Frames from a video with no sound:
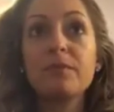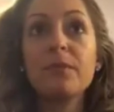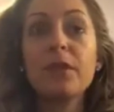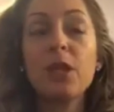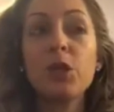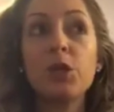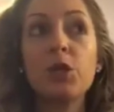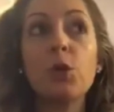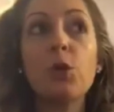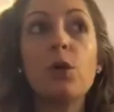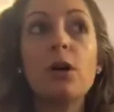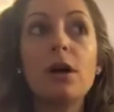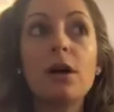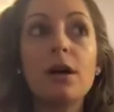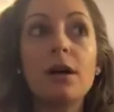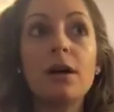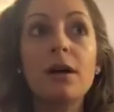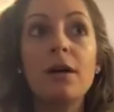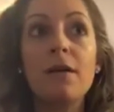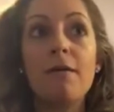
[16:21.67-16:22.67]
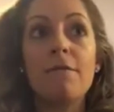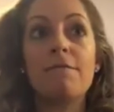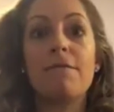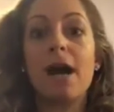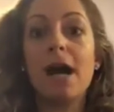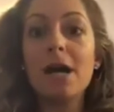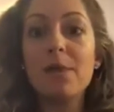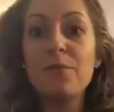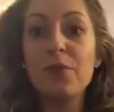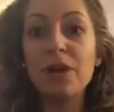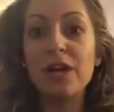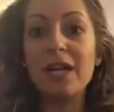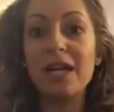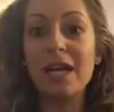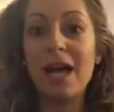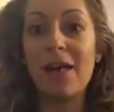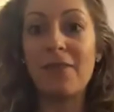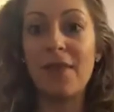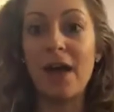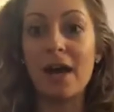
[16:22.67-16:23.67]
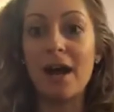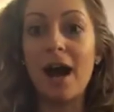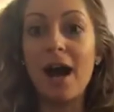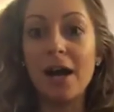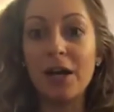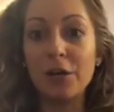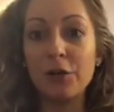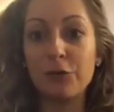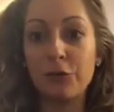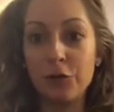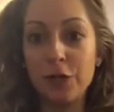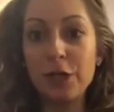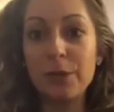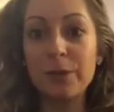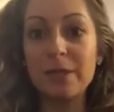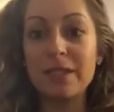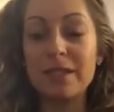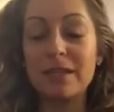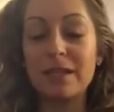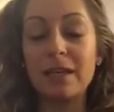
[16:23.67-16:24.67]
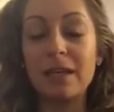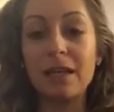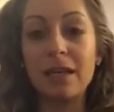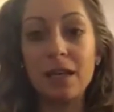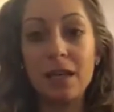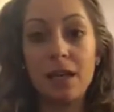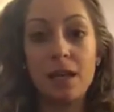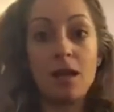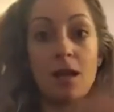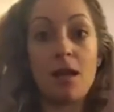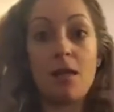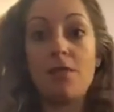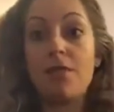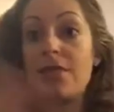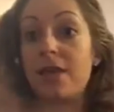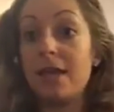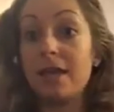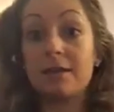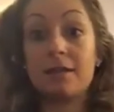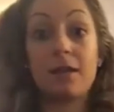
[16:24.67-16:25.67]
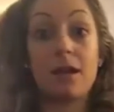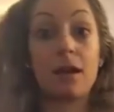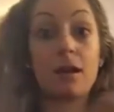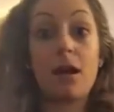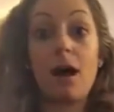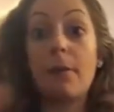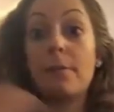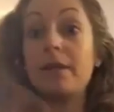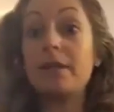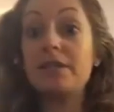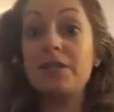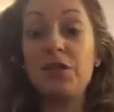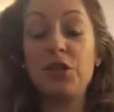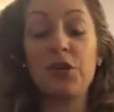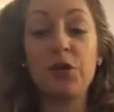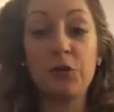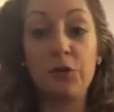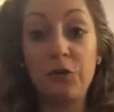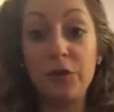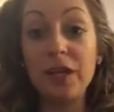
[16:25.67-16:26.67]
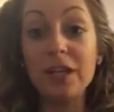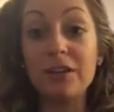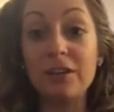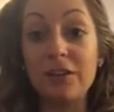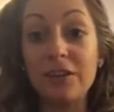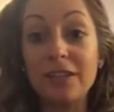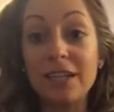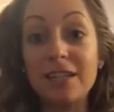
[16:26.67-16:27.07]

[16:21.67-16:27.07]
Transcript: you're vibrating at that higher frequency, things can come into your field.